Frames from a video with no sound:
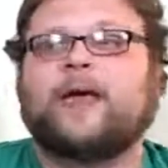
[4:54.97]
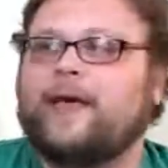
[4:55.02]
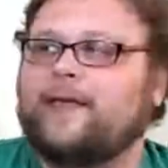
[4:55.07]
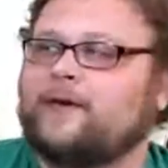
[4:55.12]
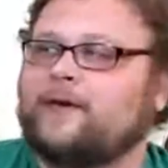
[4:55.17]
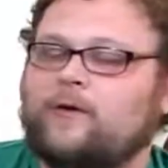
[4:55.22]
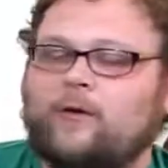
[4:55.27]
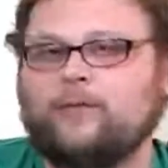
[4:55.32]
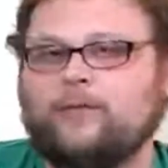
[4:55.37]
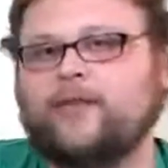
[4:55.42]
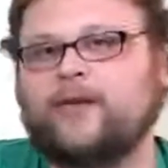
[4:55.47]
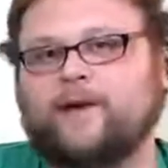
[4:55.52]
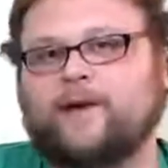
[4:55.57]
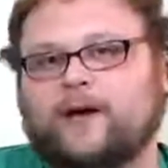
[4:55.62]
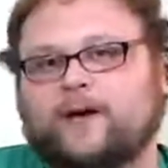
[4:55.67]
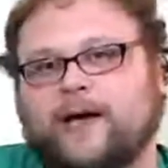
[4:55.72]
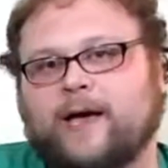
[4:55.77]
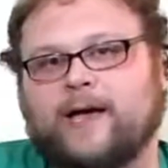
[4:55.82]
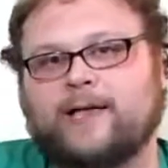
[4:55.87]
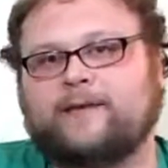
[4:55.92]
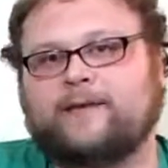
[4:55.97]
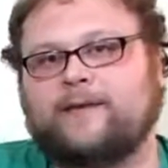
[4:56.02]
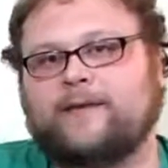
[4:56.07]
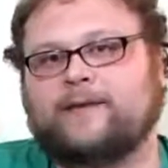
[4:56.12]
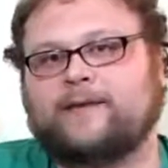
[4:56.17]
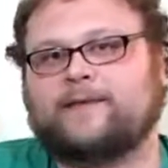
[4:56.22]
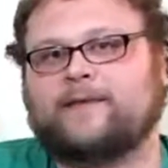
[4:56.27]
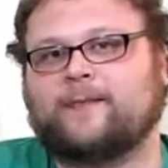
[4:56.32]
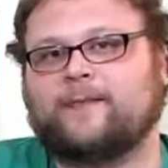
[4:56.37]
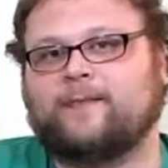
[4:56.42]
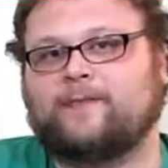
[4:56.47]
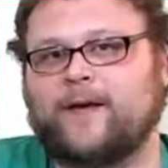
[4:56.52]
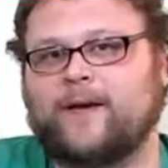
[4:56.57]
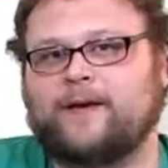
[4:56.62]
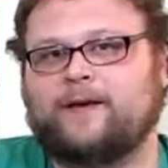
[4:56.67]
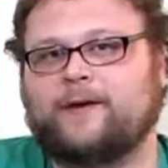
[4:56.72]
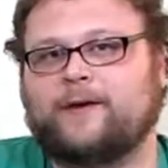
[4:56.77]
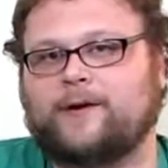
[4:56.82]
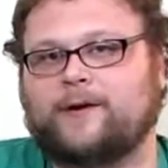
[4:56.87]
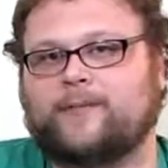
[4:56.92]
And the cool thing about Gonti is the
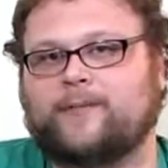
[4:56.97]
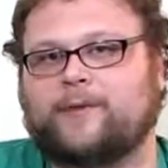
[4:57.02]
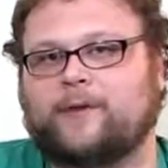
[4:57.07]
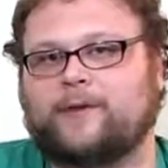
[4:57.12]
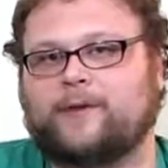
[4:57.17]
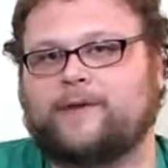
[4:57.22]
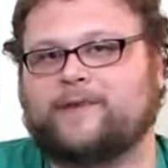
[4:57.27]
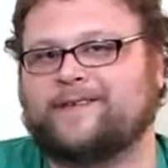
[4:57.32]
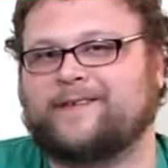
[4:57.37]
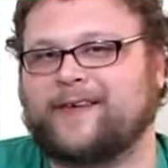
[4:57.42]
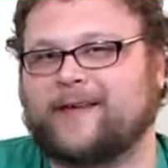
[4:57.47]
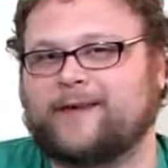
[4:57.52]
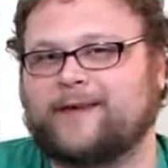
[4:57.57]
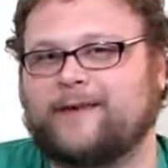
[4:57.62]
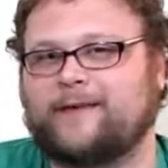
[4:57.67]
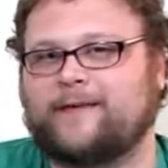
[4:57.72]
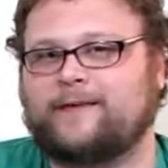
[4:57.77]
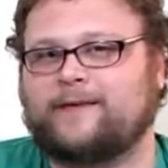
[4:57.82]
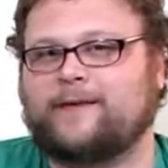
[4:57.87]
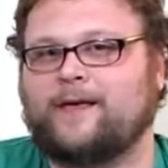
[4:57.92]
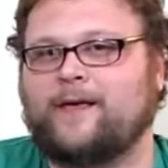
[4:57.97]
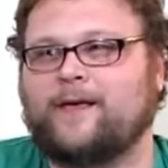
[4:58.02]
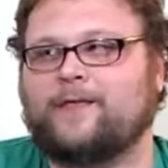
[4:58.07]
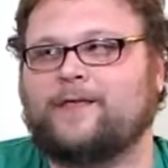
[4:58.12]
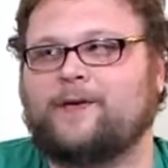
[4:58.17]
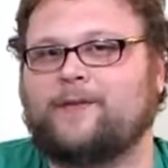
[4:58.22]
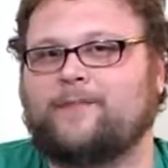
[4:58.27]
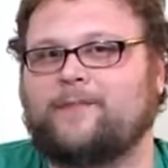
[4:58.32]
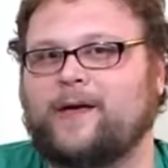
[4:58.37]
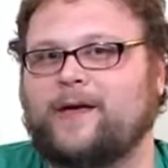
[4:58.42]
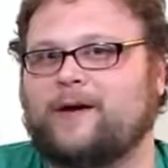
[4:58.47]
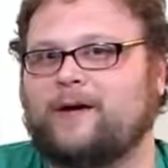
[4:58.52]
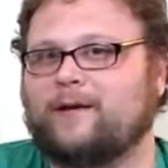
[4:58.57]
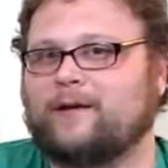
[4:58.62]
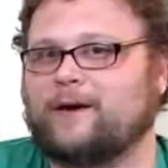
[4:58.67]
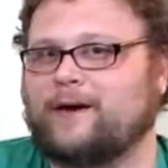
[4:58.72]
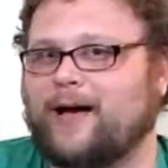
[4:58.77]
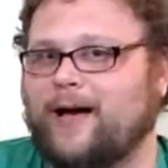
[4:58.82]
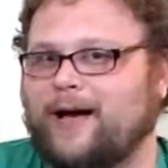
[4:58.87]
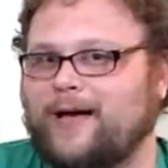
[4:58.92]
better your opponent's deck is, the
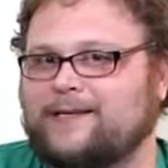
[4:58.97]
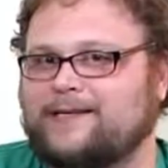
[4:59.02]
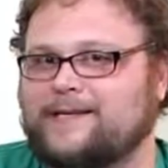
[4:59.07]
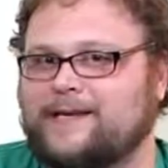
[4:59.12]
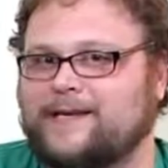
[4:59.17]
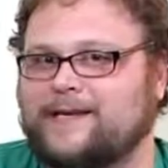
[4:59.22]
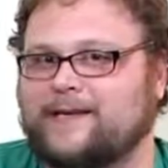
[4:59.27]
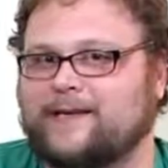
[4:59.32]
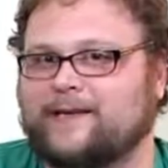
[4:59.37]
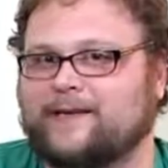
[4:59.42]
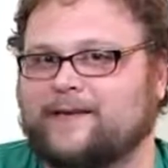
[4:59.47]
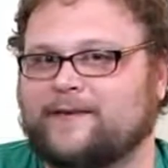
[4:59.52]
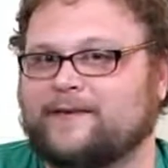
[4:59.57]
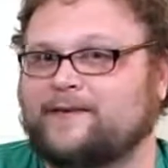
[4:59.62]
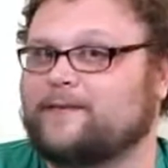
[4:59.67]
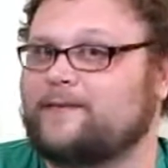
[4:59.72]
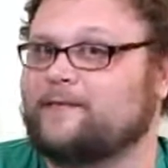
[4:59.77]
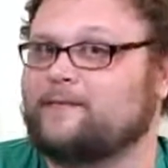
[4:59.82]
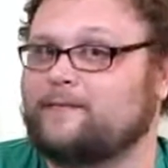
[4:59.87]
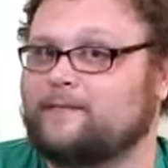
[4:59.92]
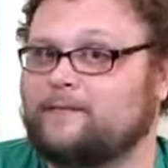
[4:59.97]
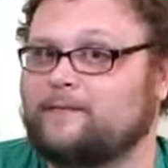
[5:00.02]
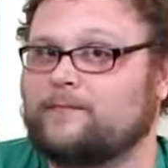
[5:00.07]
better Gonti is.